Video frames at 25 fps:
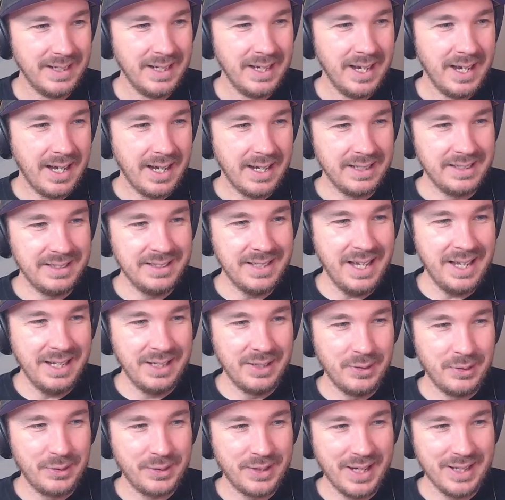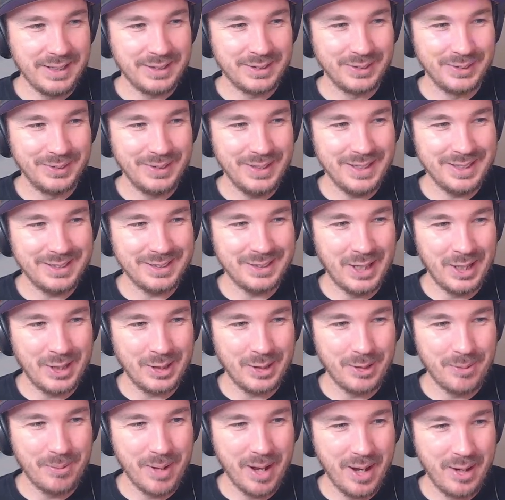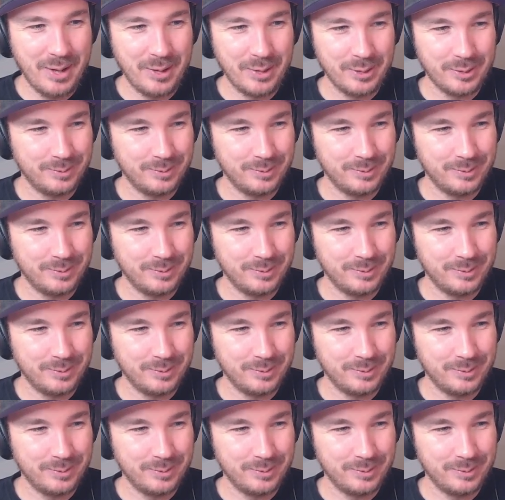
And then, okay, so let's talk about